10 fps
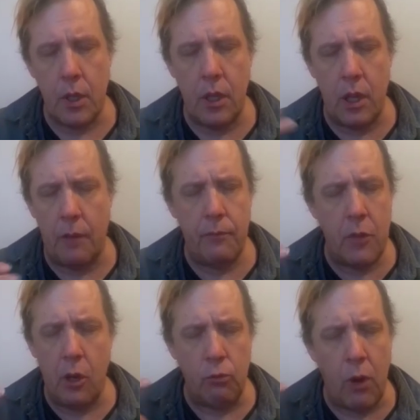uh,
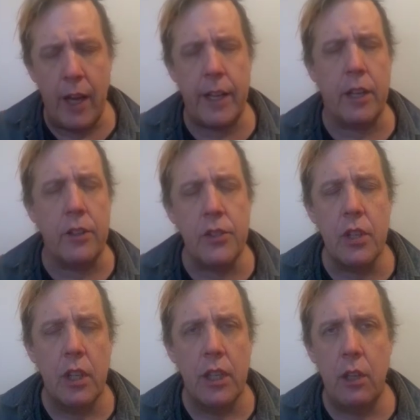
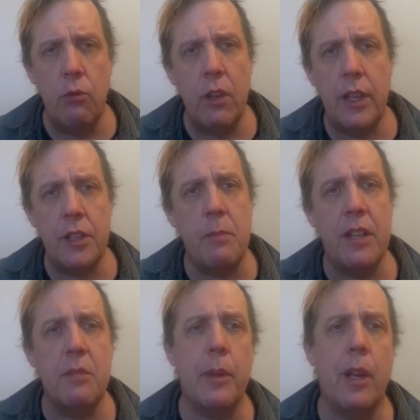writings, it really is
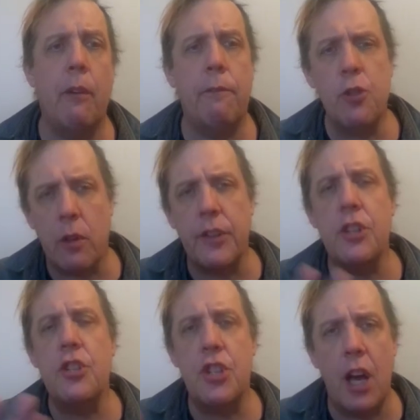meant to be a sort of a
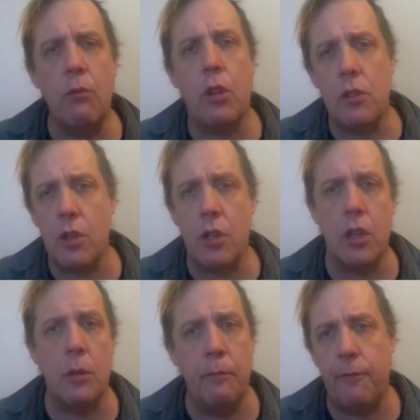general
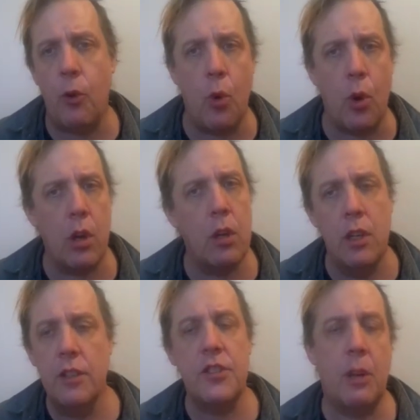term for
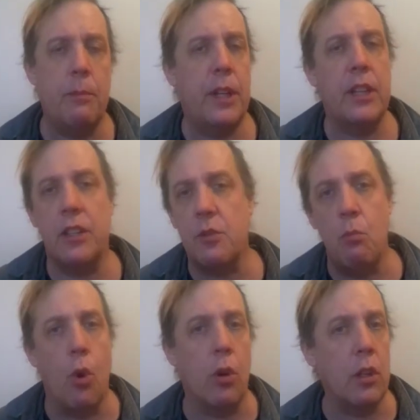something that is
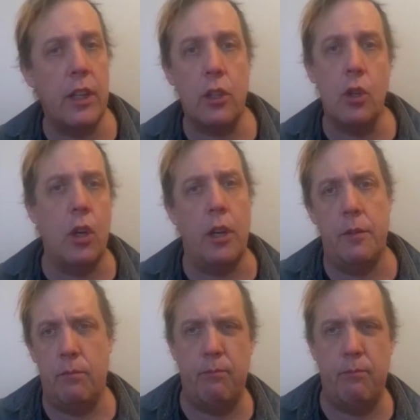morally good,